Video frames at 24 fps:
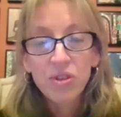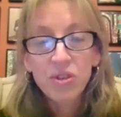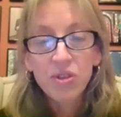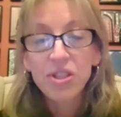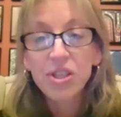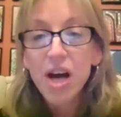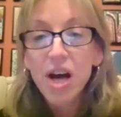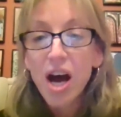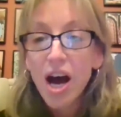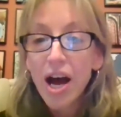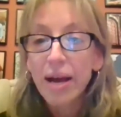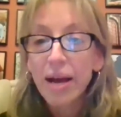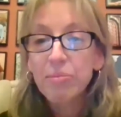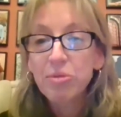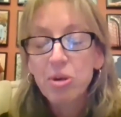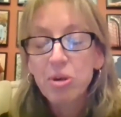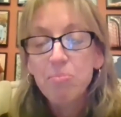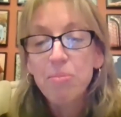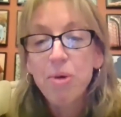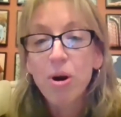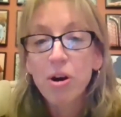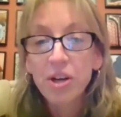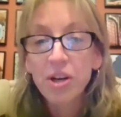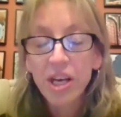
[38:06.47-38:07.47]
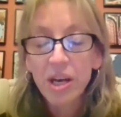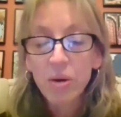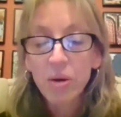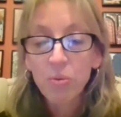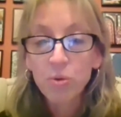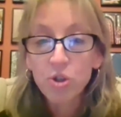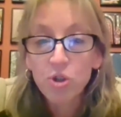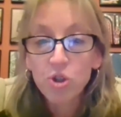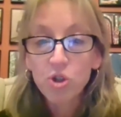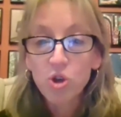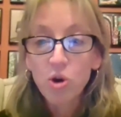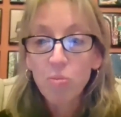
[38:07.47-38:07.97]
time to market
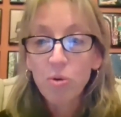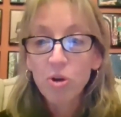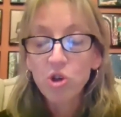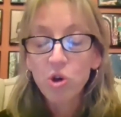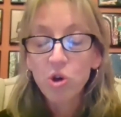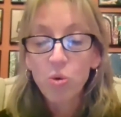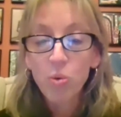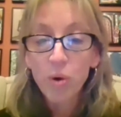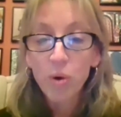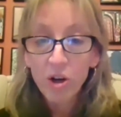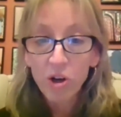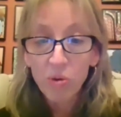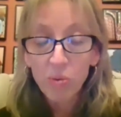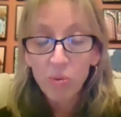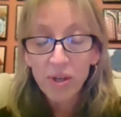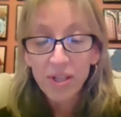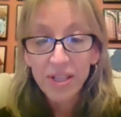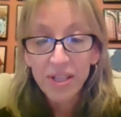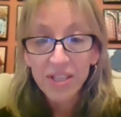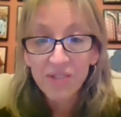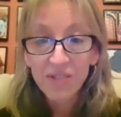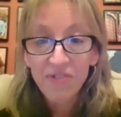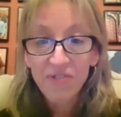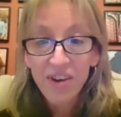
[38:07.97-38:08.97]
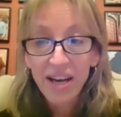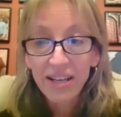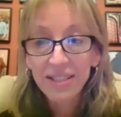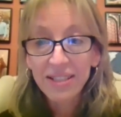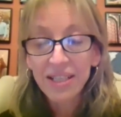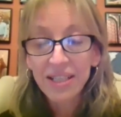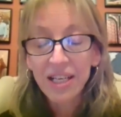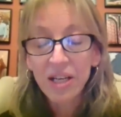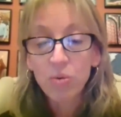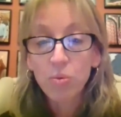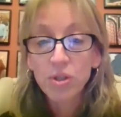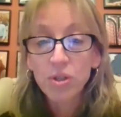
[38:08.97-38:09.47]
was so much quicker with this
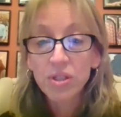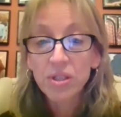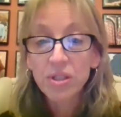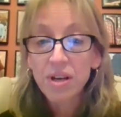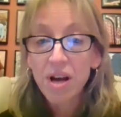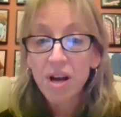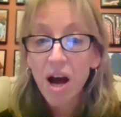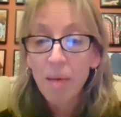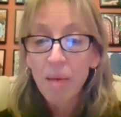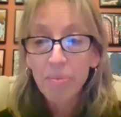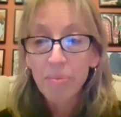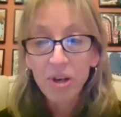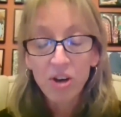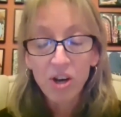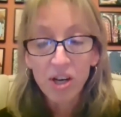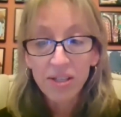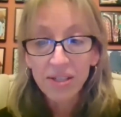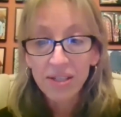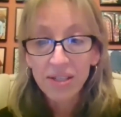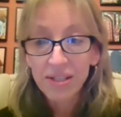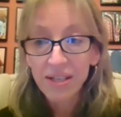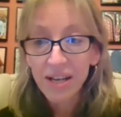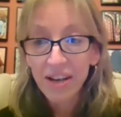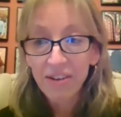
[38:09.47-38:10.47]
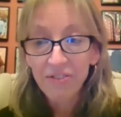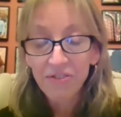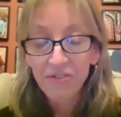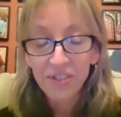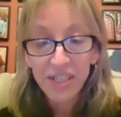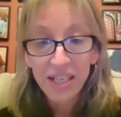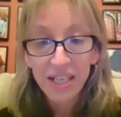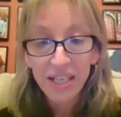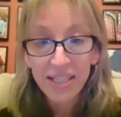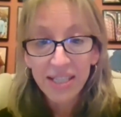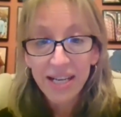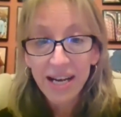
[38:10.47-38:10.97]
vaccine was not because
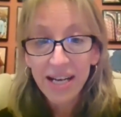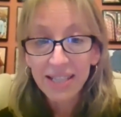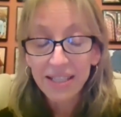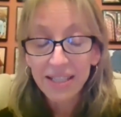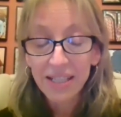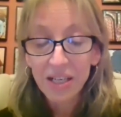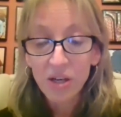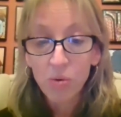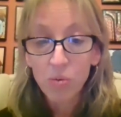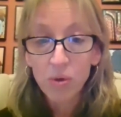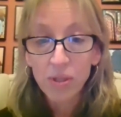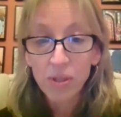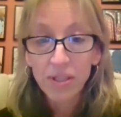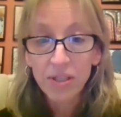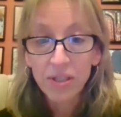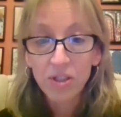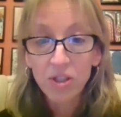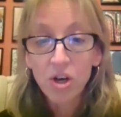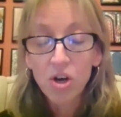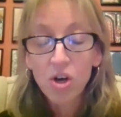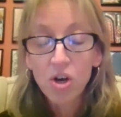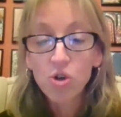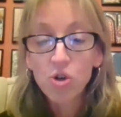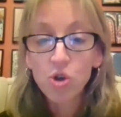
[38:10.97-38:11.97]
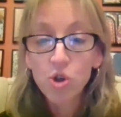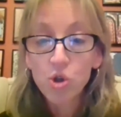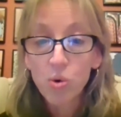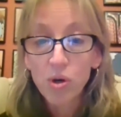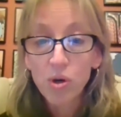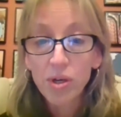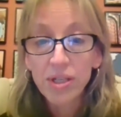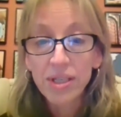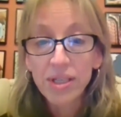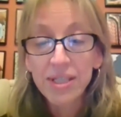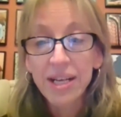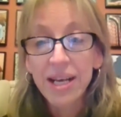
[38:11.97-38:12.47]
safety testing was
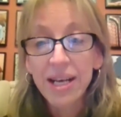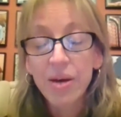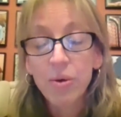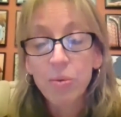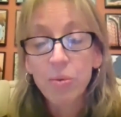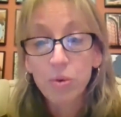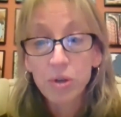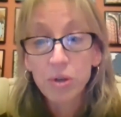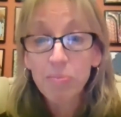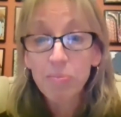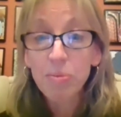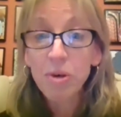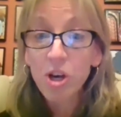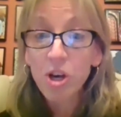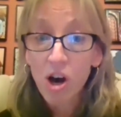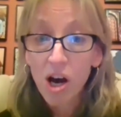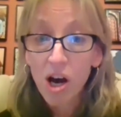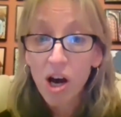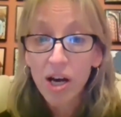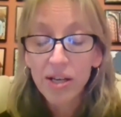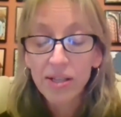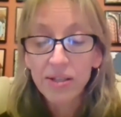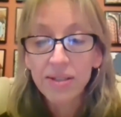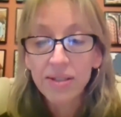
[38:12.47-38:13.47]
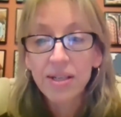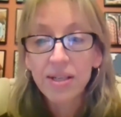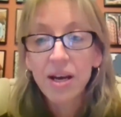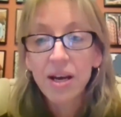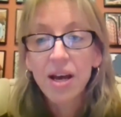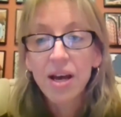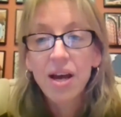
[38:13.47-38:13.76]
shortened. It was because